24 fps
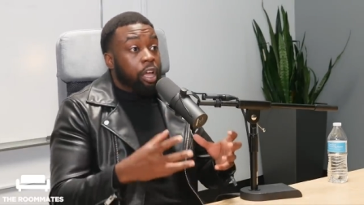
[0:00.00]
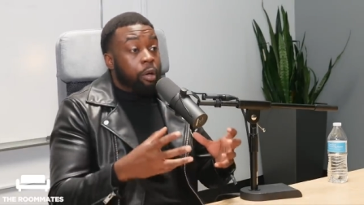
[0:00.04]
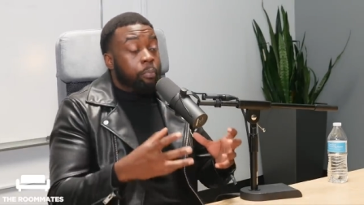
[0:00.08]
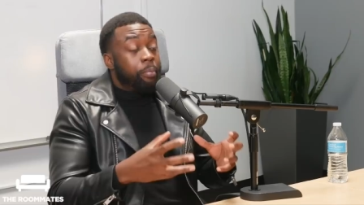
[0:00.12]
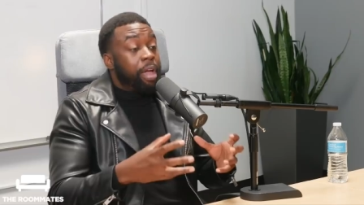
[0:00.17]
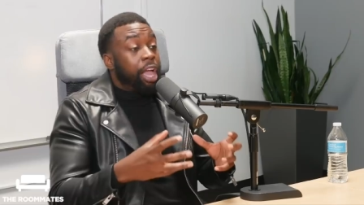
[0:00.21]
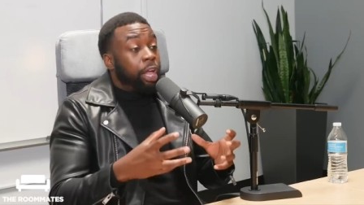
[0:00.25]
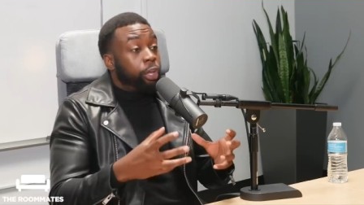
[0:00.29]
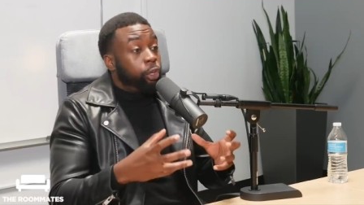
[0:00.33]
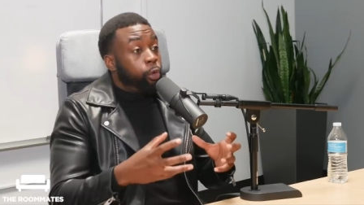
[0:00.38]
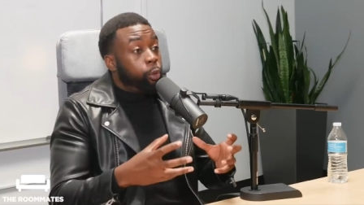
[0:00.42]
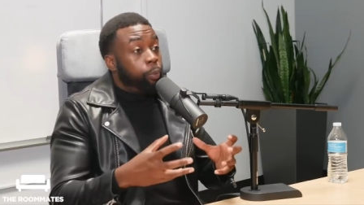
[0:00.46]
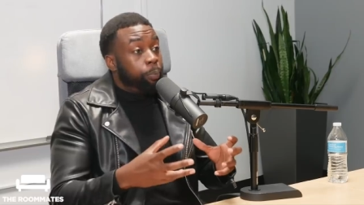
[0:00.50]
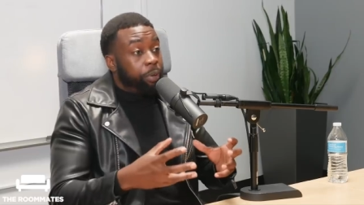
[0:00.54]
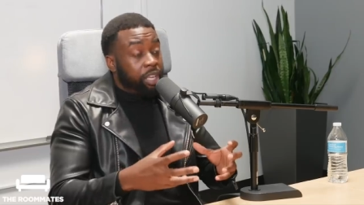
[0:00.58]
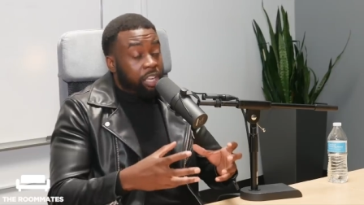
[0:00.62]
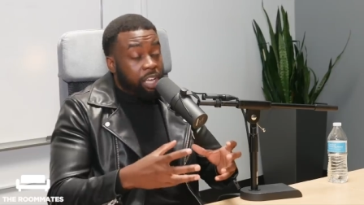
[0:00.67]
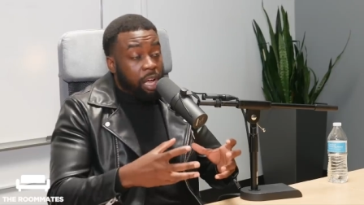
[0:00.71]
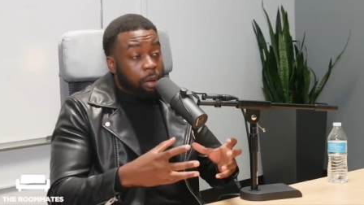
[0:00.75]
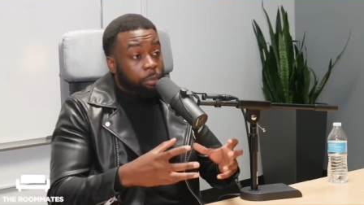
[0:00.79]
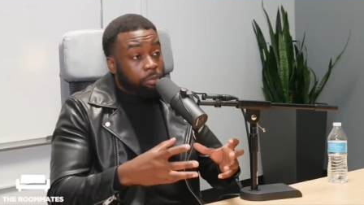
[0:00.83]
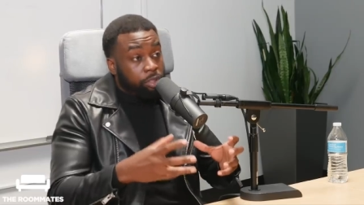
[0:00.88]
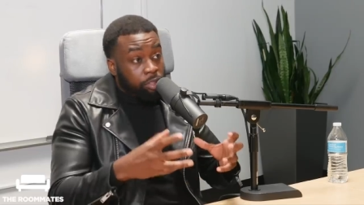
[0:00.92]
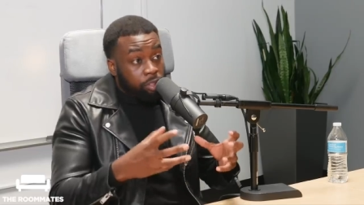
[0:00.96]
they'll make you
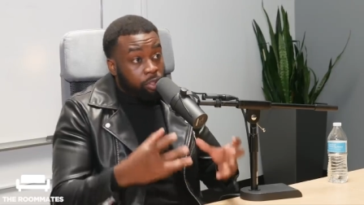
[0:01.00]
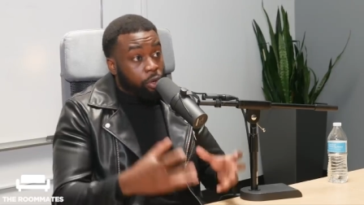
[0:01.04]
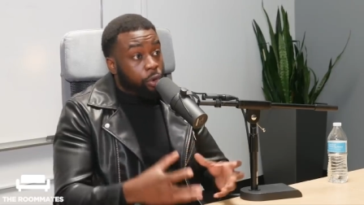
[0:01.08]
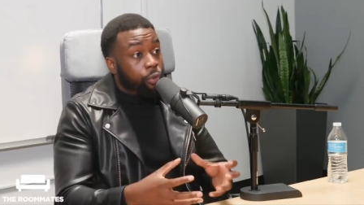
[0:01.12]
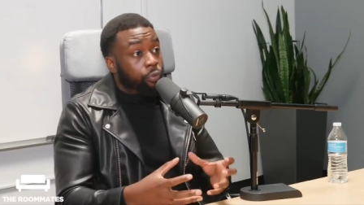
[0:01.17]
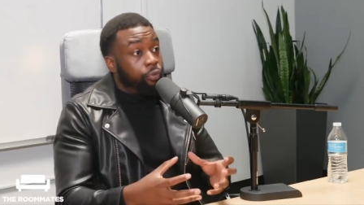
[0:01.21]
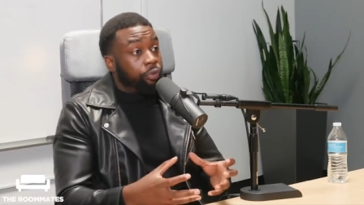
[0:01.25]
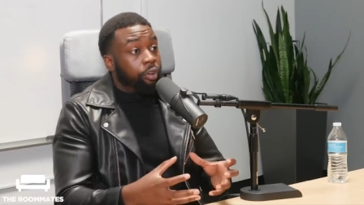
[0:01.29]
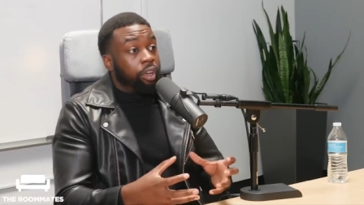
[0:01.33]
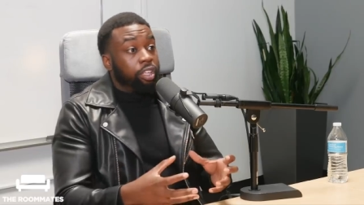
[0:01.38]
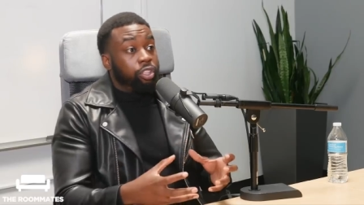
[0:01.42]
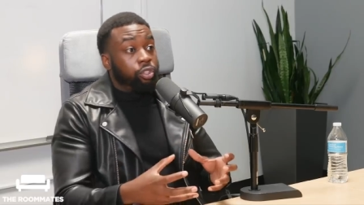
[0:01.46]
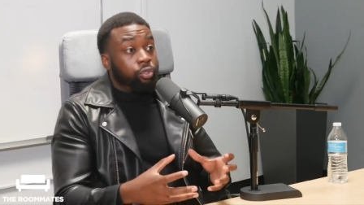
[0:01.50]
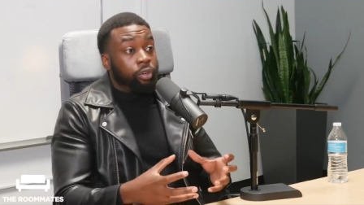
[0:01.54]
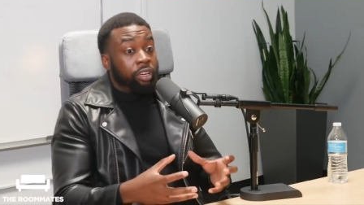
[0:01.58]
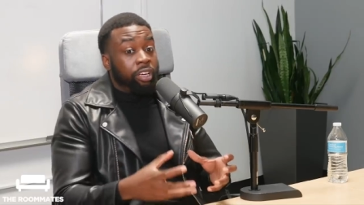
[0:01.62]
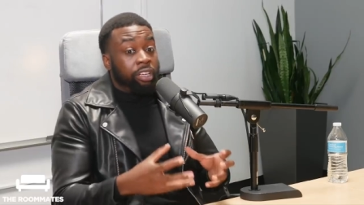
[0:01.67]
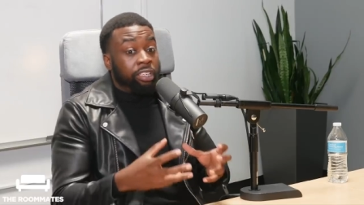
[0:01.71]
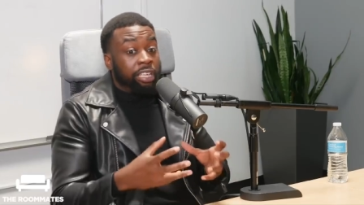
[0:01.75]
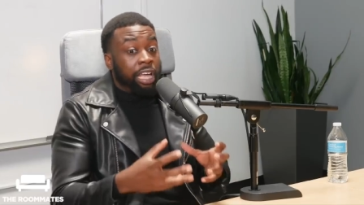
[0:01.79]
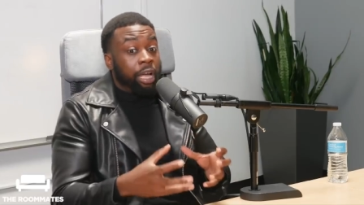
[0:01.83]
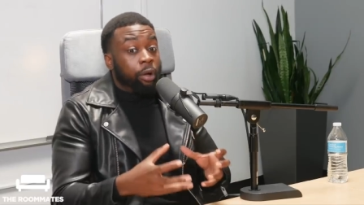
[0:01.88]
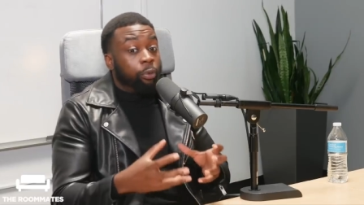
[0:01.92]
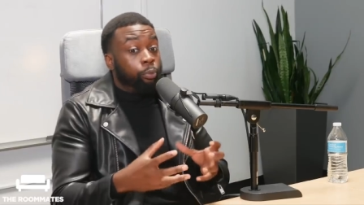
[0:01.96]
become so
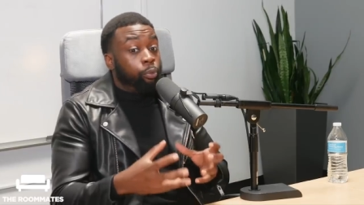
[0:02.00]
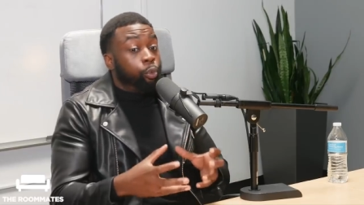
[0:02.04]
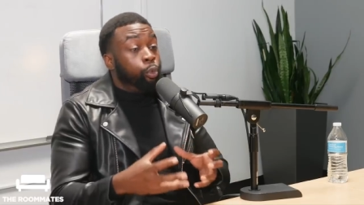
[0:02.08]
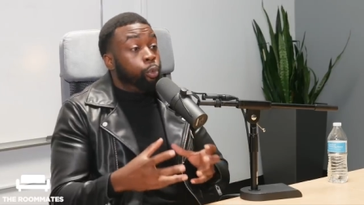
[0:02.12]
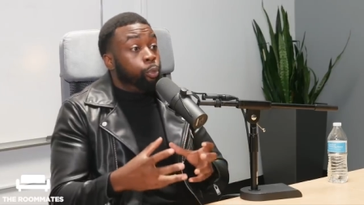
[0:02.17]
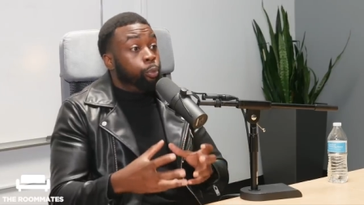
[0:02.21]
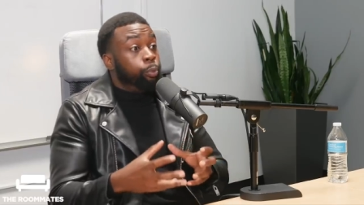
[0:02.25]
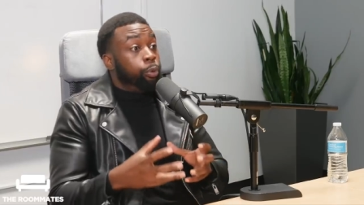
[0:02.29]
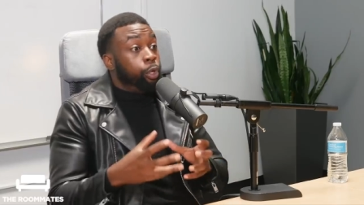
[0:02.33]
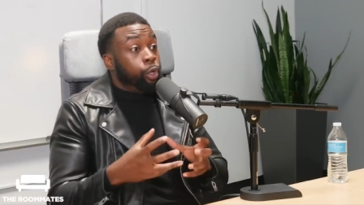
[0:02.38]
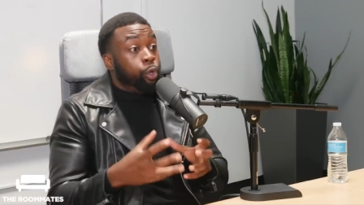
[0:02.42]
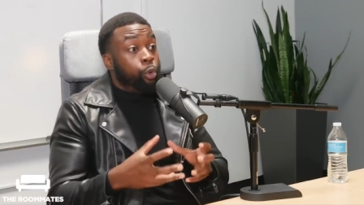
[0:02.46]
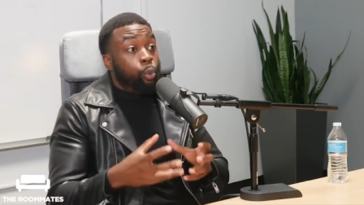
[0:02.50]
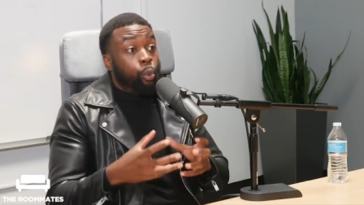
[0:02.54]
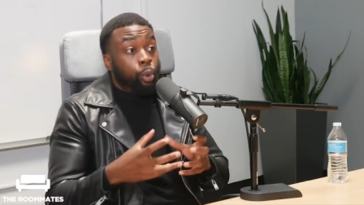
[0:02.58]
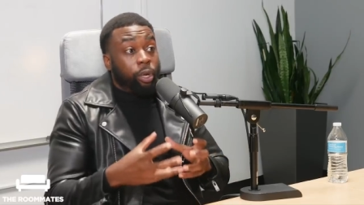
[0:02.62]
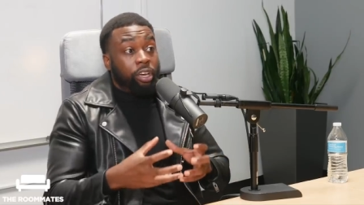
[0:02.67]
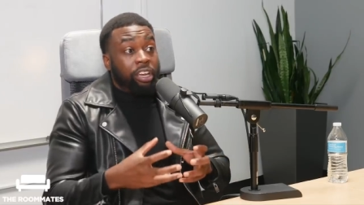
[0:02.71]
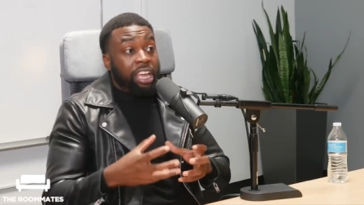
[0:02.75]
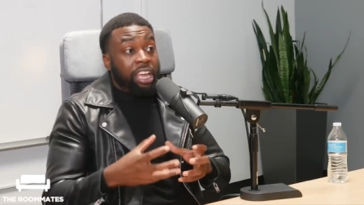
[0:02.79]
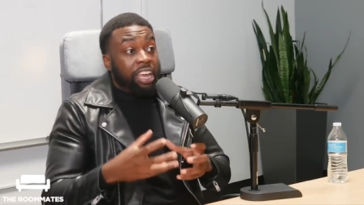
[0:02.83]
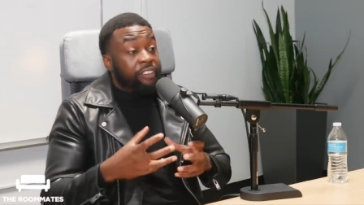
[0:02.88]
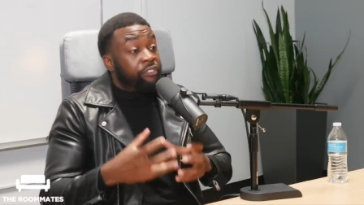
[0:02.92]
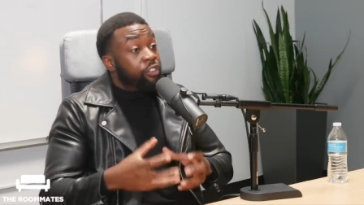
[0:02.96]
frustrated that you
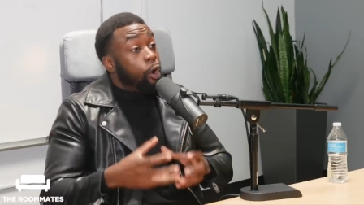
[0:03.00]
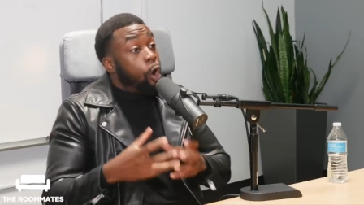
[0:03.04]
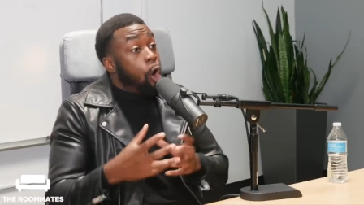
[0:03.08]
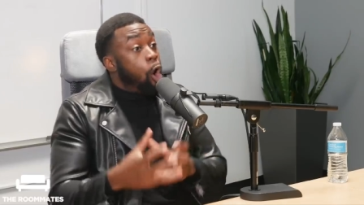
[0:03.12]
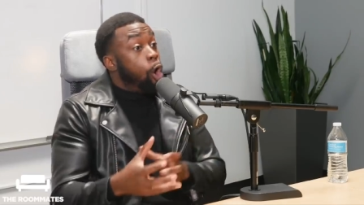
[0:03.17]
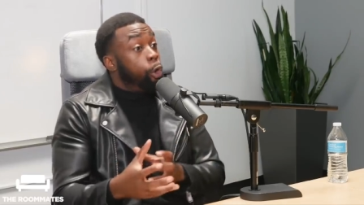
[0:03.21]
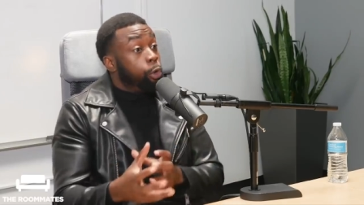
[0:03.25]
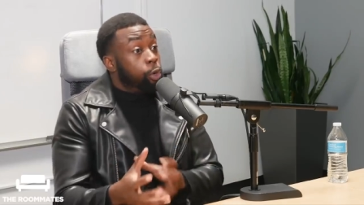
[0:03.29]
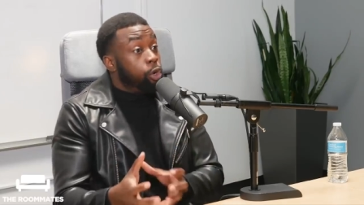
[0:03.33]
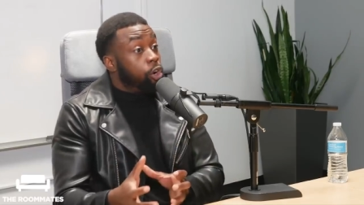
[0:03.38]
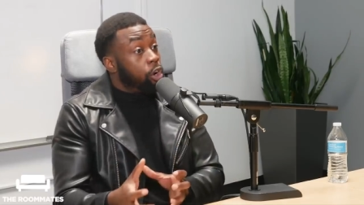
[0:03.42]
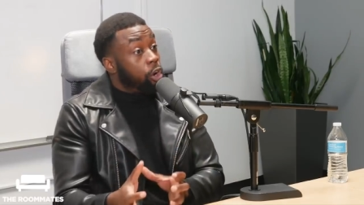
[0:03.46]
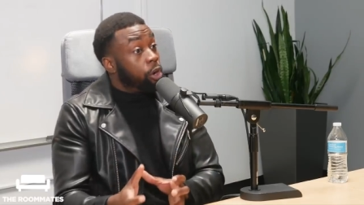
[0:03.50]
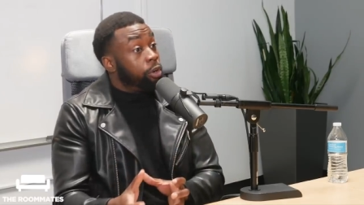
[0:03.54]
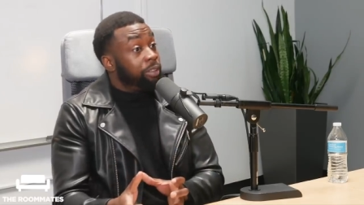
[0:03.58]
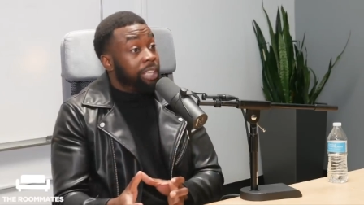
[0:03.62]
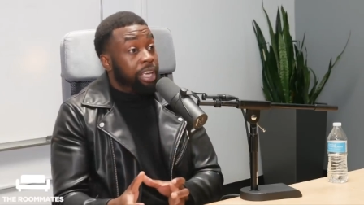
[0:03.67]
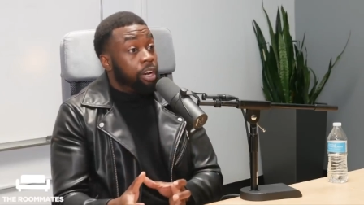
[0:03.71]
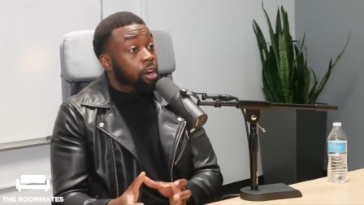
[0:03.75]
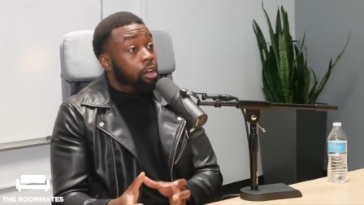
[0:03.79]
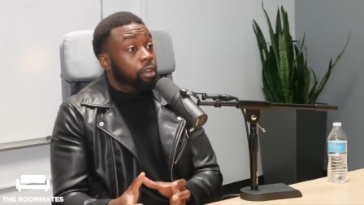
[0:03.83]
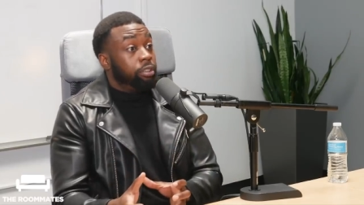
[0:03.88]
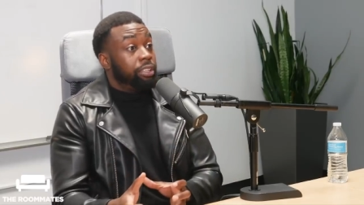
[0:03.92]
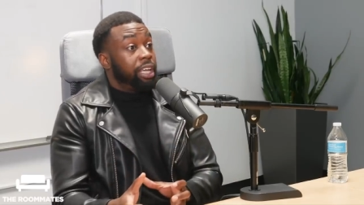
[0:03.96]
would, if all you heard
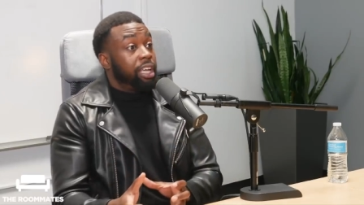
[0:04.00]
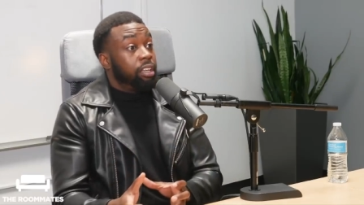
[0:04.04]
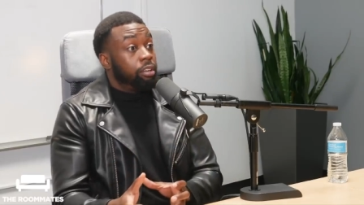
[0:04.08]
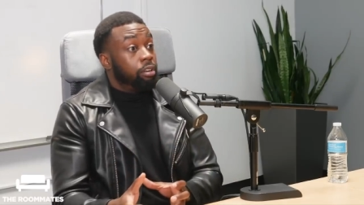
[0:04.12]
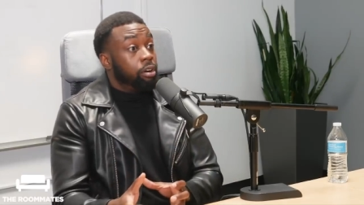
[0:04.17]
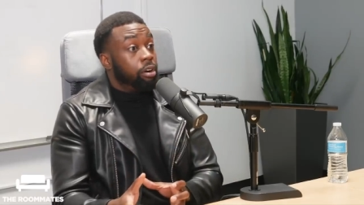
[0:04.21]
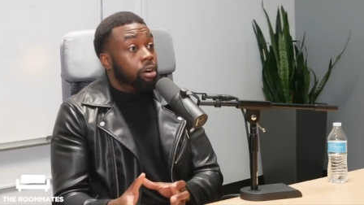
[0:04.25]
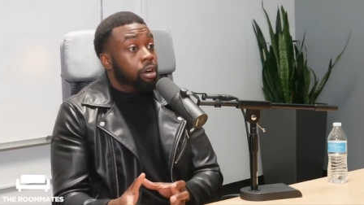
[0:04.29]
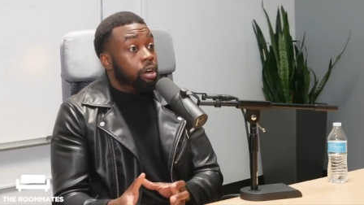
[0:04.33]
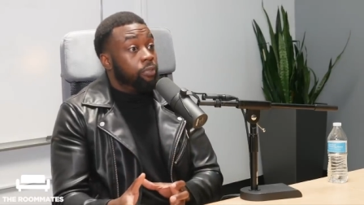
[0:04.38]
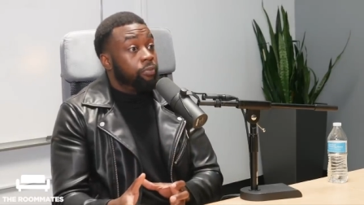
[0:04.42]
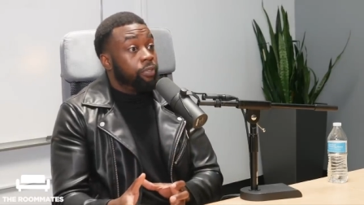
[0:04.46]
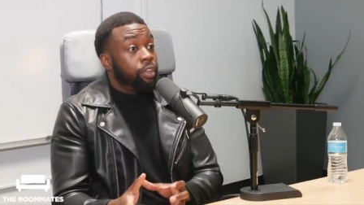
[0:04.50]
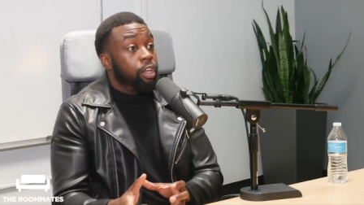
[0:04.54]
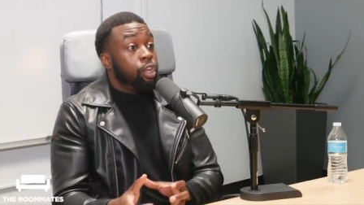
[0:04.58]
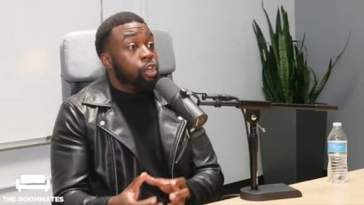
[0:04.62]
that all day long,